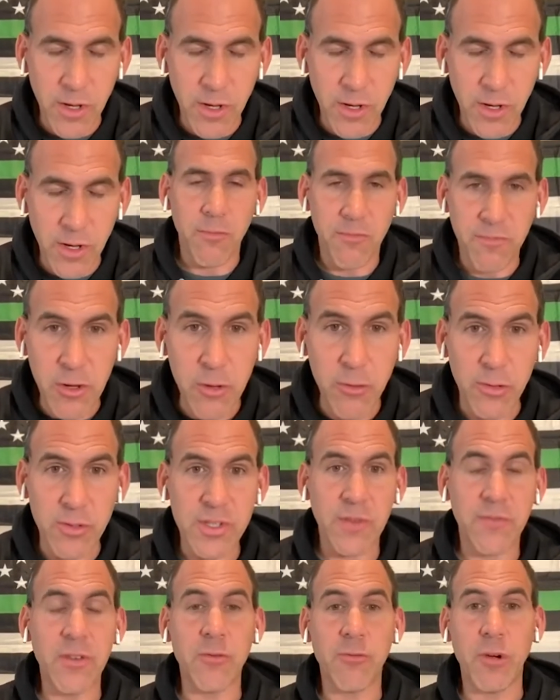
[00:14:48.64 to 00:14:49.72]
viewers,
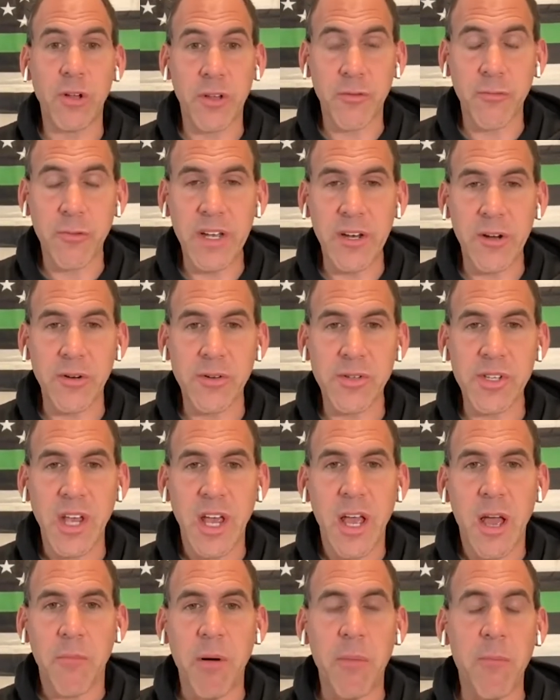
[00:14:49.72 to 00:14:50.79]
if you will, and readers.
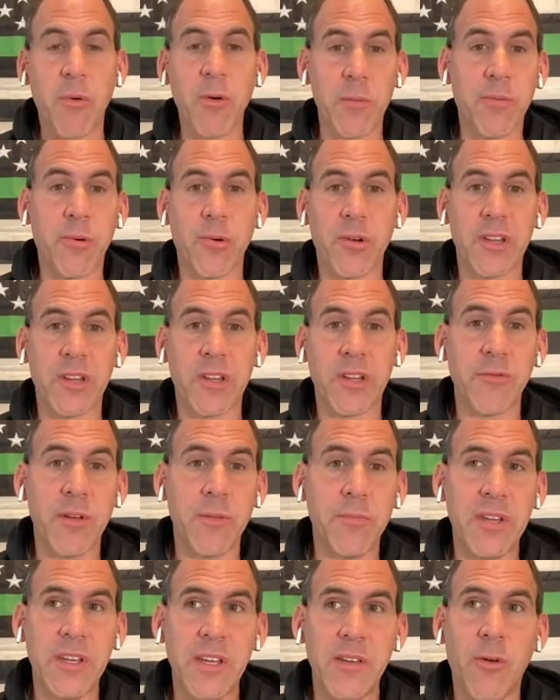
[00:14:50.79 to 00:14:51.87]
But more importantly, we'd
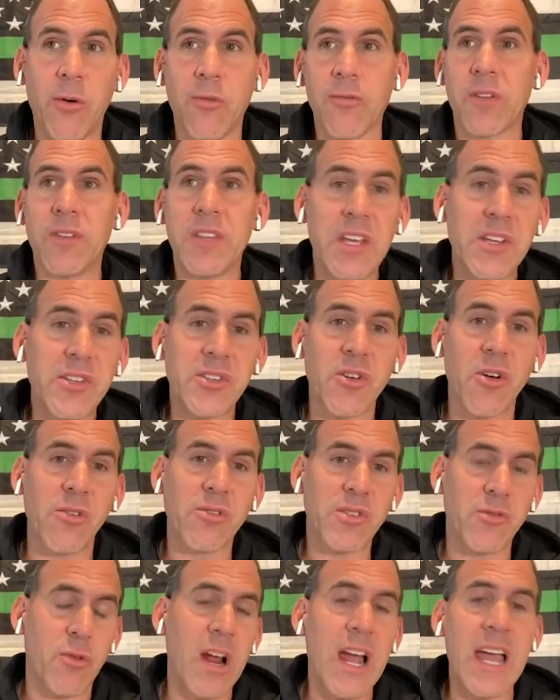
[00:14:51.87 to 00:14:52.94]
be over on the East
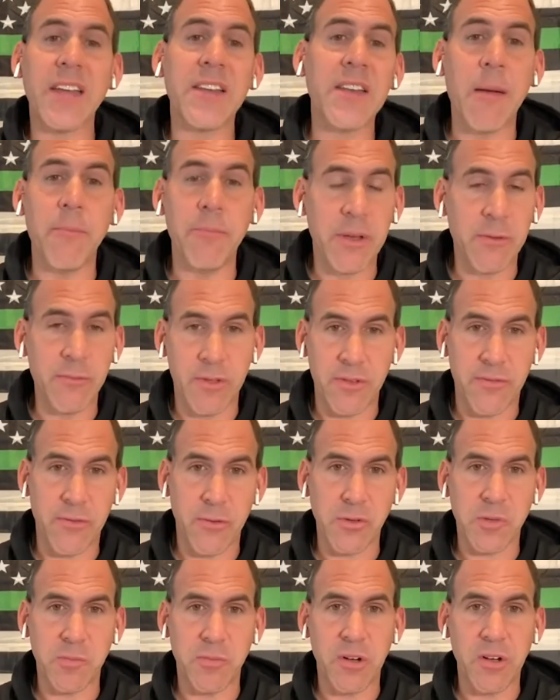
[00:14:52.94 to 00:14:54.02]
Coast where I had not been with the
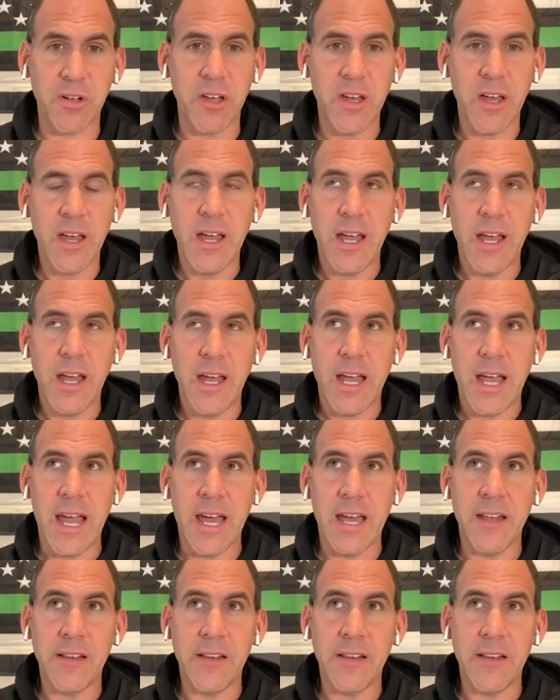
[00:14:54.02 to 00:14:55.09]
first book.
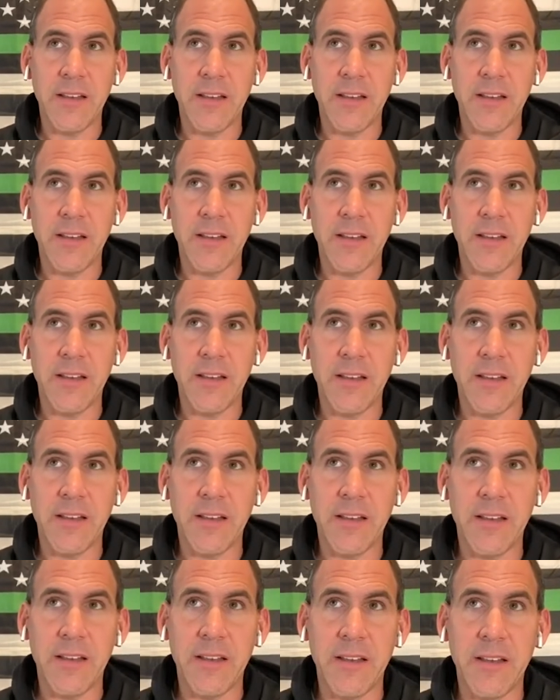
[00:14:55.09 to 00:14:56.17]
And
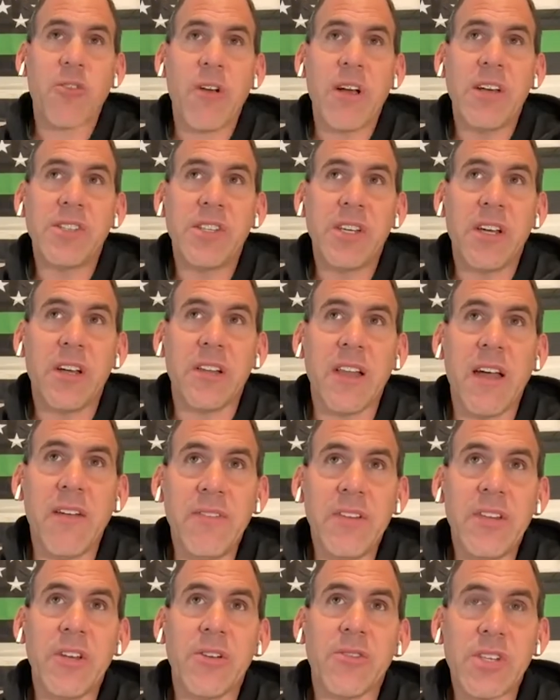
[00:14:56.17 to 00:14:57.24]
Gabrielle, it was crazy.
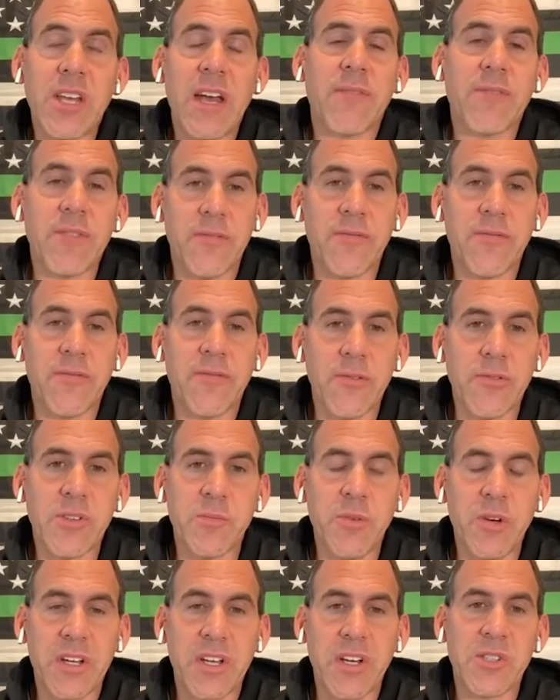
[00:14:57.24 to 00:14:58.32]
11 years after the first book,
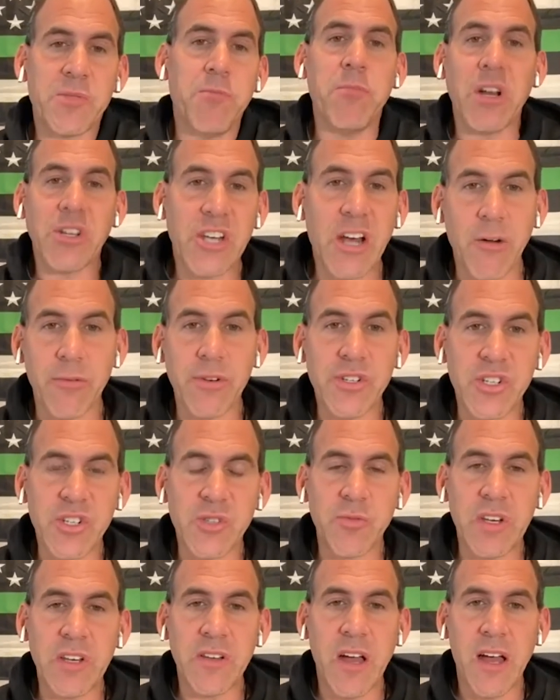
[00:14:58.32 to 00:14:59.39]
and as much outreach as we
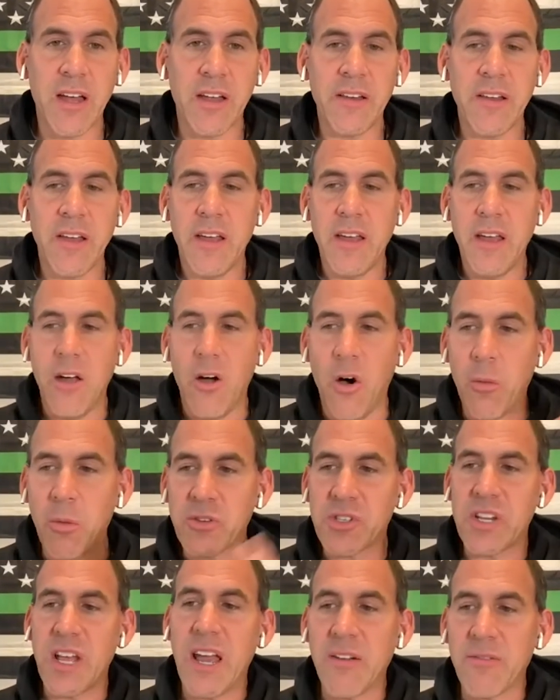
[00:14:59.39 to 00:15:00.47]
done, almost
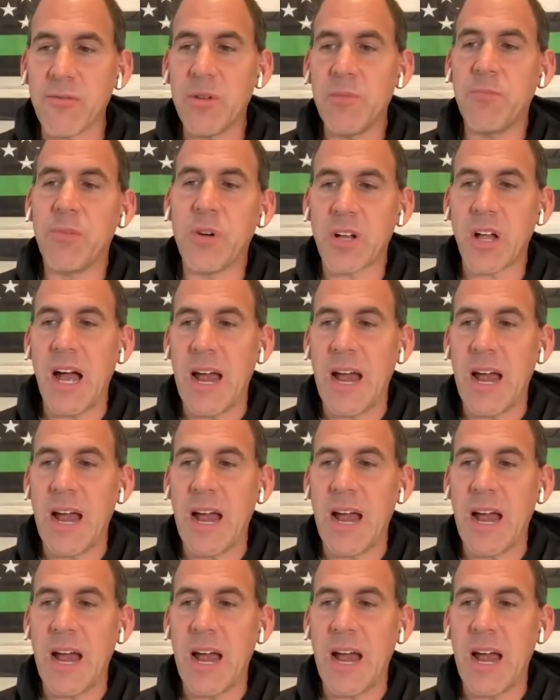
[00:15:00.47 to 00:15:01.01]
every book I